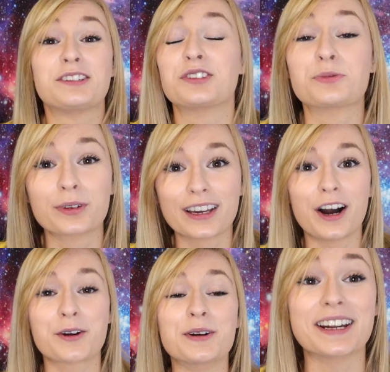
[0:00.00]
it's just really
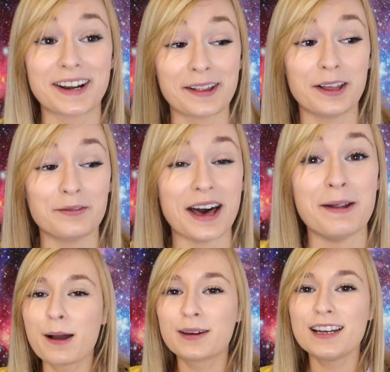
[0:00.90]
awkward and I love
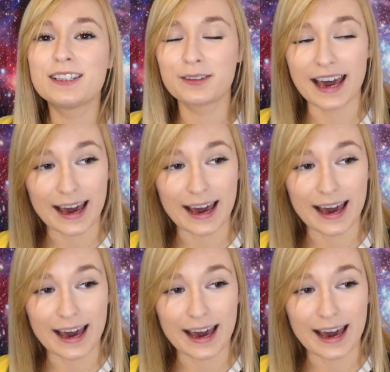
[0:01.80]
that. I'm gonna do